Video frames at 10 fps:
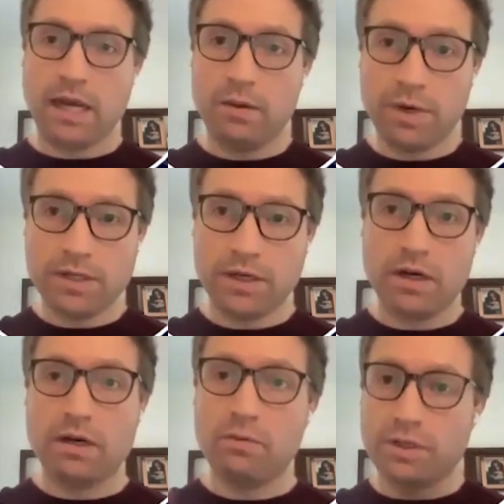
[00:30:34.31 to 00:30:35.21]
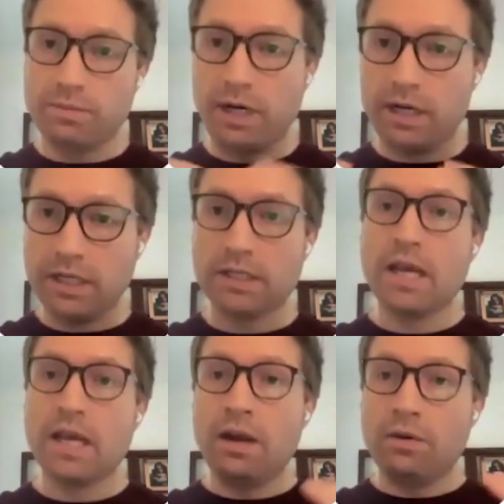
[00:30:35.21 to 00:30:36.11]
How much are respondents
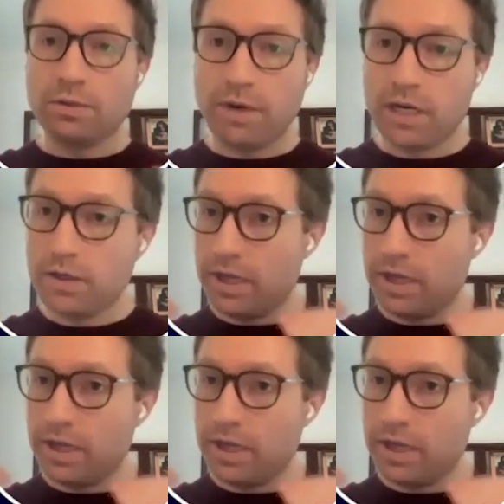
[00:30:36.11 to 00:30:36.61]
responding